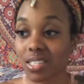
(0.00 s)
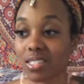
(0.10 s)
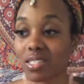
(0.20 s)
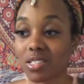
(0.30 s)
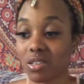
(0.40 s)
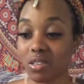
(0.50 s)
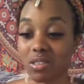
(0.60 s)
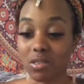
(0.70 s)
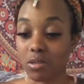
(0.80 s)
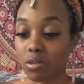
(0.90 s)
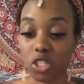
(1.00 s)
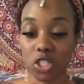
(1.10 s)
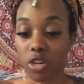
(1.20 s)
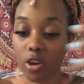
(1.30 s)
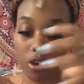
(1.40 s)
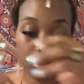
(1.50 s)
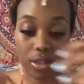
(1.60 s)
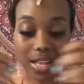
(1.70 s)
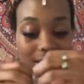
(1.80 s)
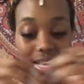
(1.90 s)
just to
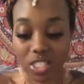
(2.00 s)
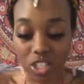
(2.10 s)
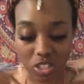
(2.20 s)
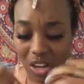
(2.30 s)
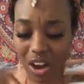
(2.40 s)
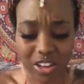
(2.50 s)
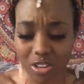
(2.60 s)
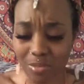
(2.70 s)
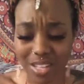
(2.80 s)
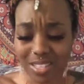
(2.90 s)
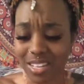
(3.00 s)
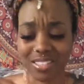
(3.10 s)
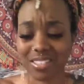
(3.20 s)
share, that's just documents.